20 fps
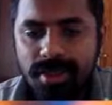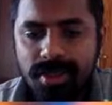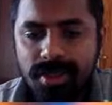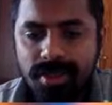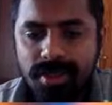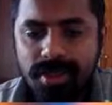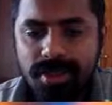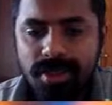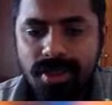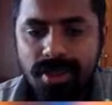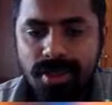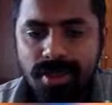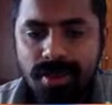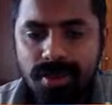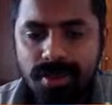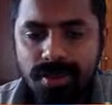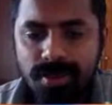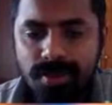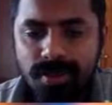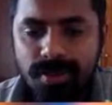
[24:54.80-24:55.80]

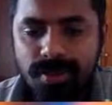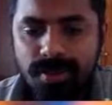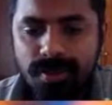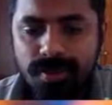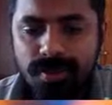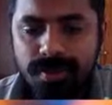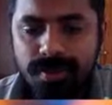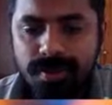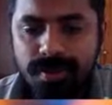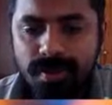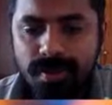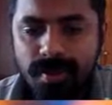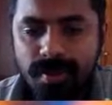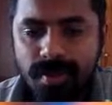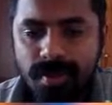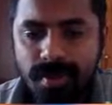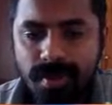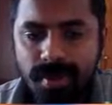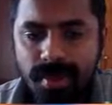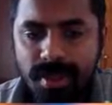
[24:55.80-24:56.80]
So
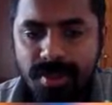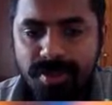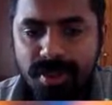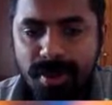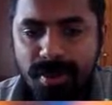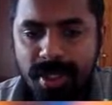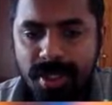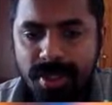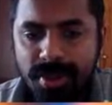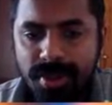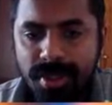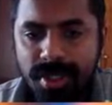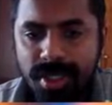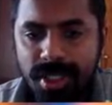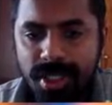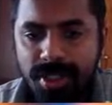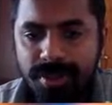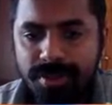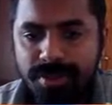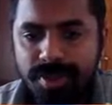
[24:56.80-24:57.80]
if they play rook
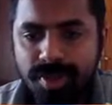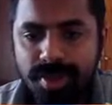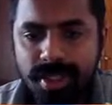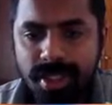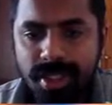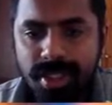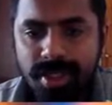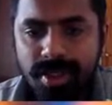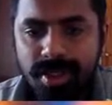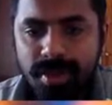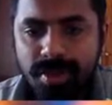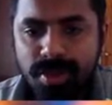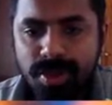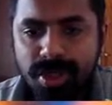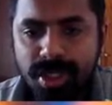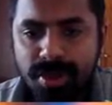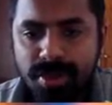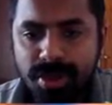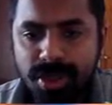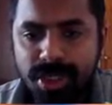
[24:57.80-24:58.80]
into e4, then they will move
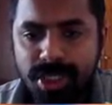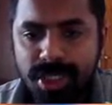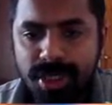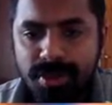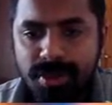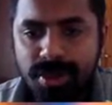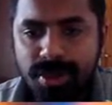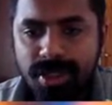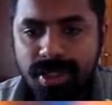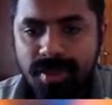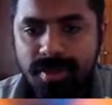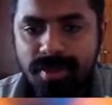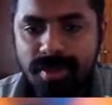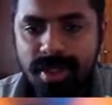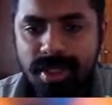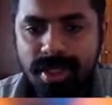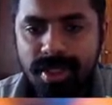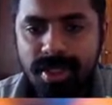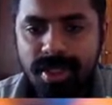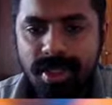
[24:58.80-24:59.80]
their bishop to
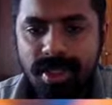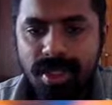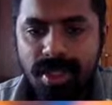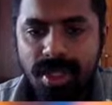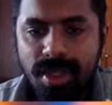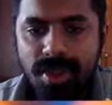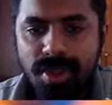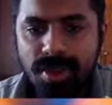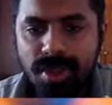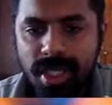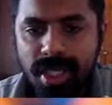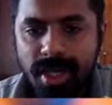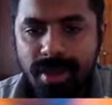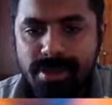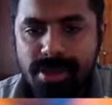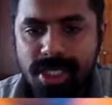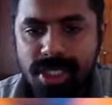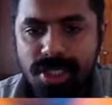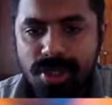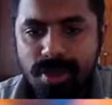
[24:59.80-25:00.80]
somewhere. Rook
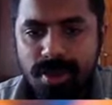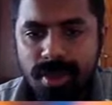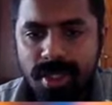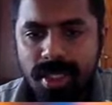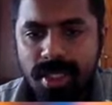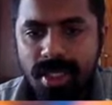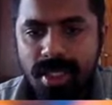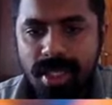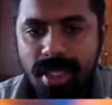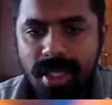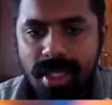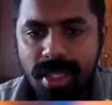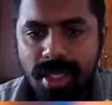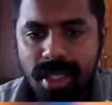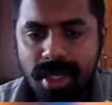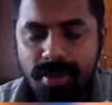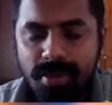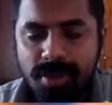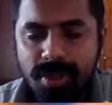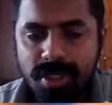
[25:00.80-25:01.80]
captures queen, king
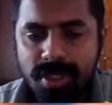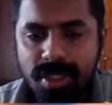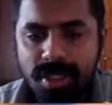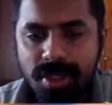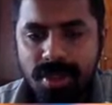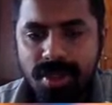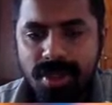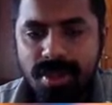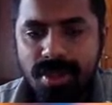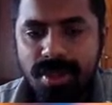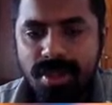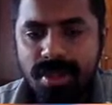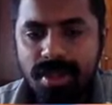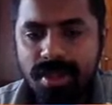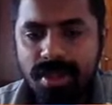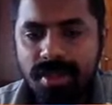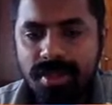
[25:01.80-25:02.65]
captures a rook.